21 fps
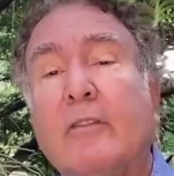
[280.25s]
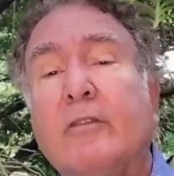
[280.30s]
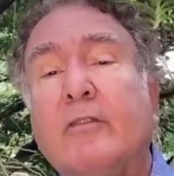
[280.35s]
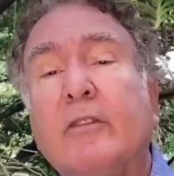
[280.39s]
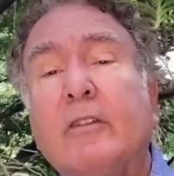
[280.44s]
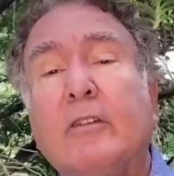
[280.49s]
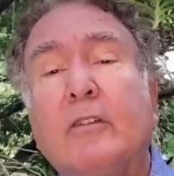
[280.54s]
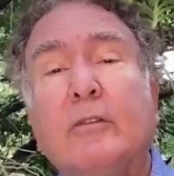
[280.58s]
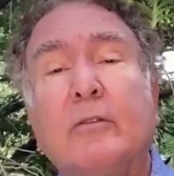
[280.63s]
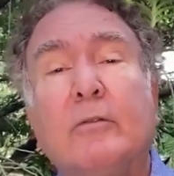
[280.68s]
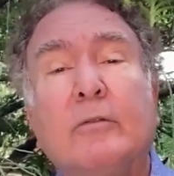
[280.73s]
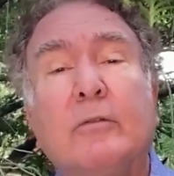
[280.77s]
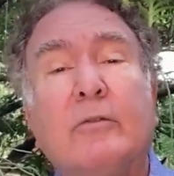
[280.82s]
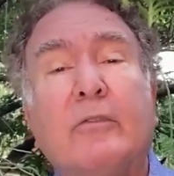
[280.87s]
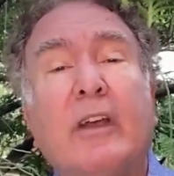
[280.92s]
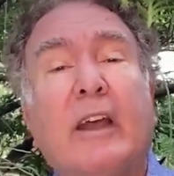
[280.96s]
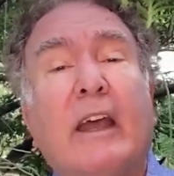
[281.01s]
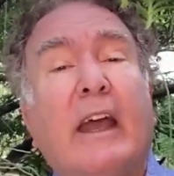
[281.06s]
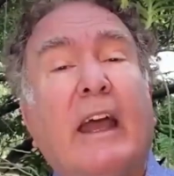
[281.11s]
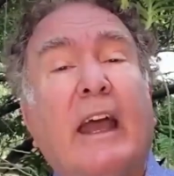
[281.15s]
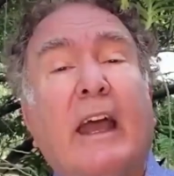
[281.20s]
This
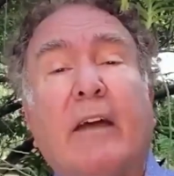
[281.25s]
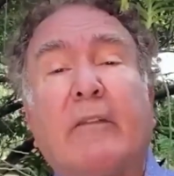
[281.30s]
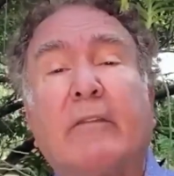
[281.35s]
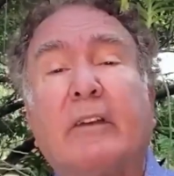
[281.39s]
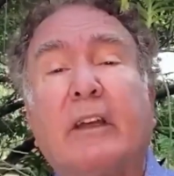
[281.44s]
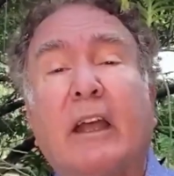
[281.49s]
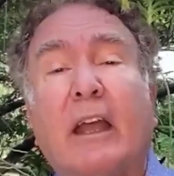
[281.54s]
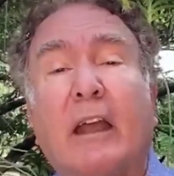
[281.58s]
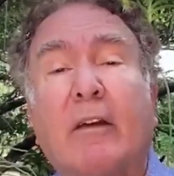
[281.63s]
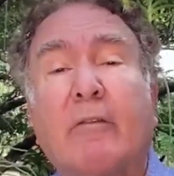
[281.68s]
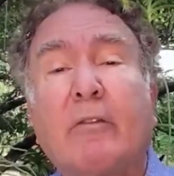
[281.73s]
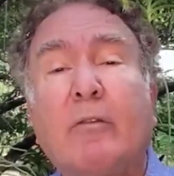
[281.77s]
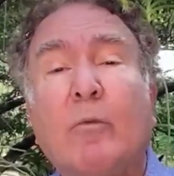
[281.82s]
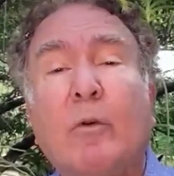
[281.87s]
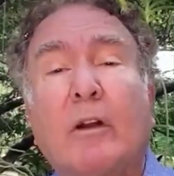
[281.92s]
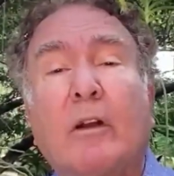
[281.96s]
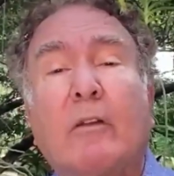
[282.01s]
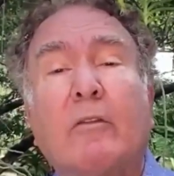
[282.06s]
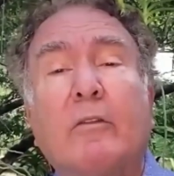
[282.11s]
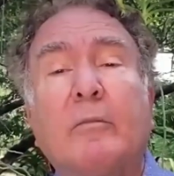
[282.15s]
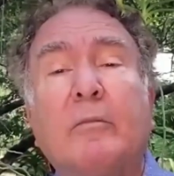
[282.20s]
includes having
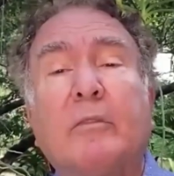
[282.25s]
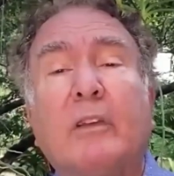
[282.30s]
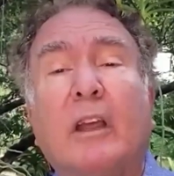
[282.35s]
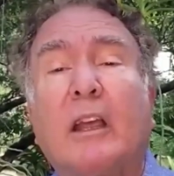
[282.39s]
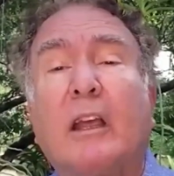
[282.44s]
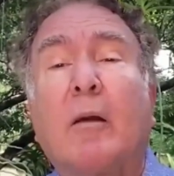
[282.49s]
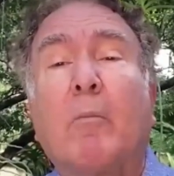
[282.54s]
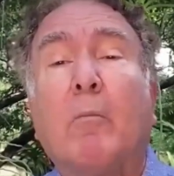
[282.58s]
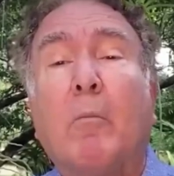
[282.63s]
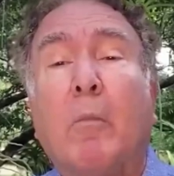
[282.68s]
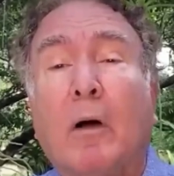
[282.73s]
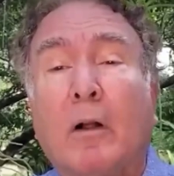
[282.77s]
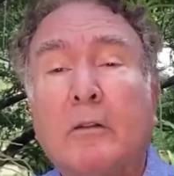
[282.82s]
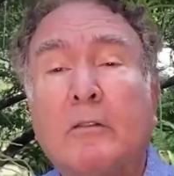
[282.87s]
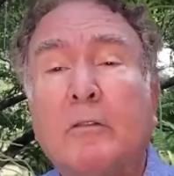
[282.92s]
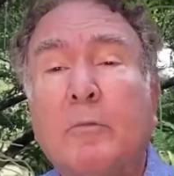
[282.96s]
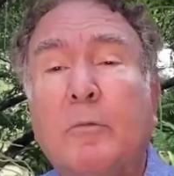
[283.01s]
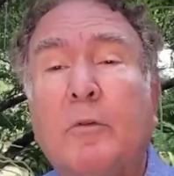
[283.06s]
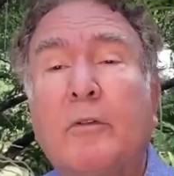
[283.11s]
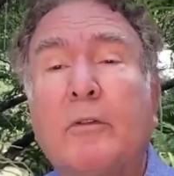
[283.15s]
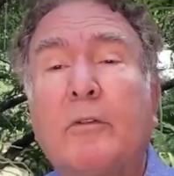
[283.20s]
every one of them take
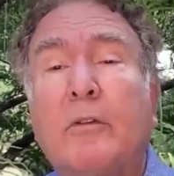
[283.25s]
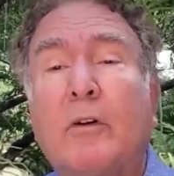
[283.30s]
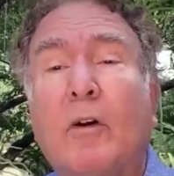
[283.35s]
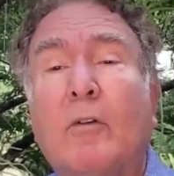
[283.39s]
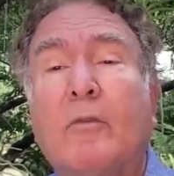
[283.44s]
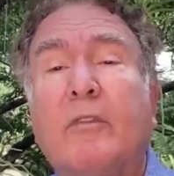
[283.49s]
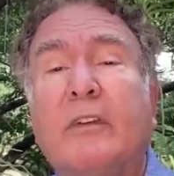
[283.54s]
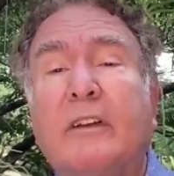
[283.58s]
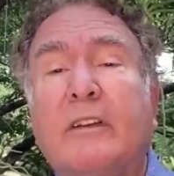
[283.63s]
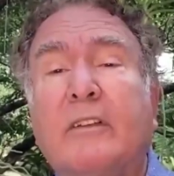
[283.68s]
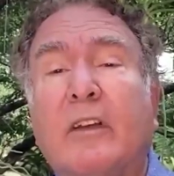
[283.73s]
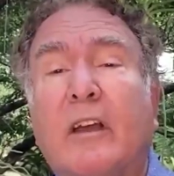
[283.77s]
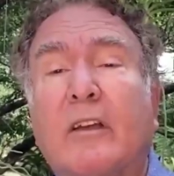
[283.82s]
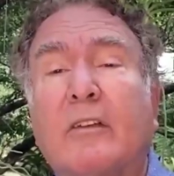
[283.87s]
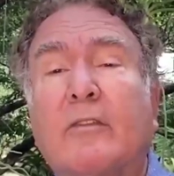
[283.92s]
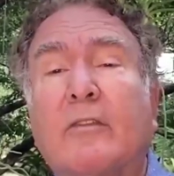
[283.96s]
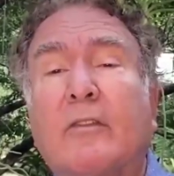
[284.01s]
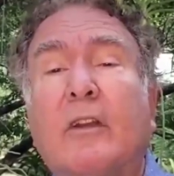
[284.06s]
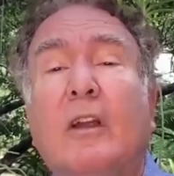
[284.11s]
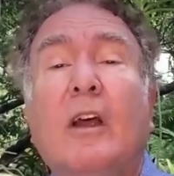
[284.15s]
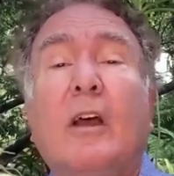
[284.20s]
multiple COVID
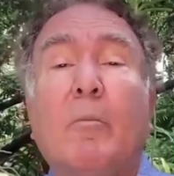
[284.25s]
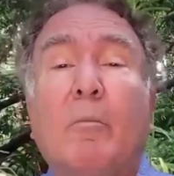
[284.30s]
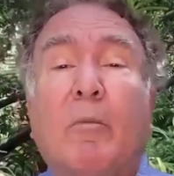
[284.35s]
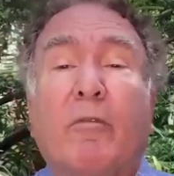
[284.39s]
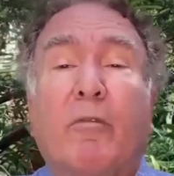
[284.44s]
tests